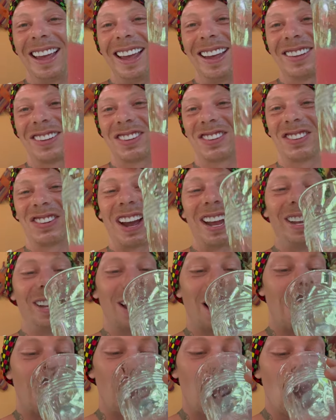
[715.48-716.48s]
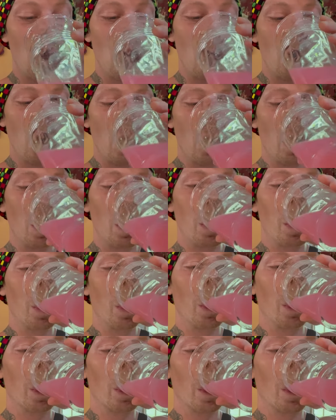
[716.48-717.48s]
it's drained now.
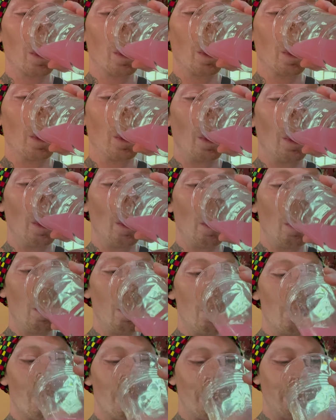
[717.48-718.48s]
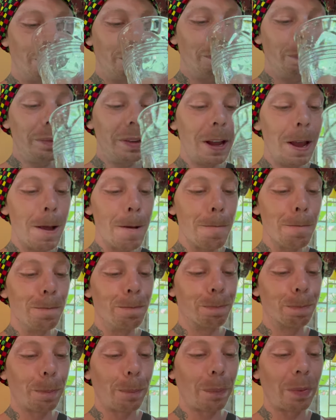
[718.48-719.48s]
Yeah.
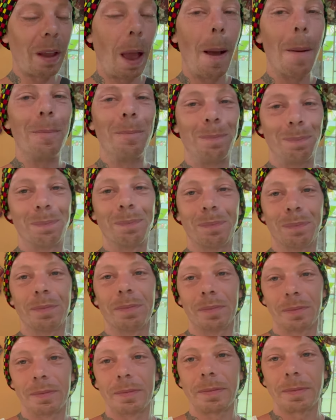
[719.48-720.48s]
Z, come deal with it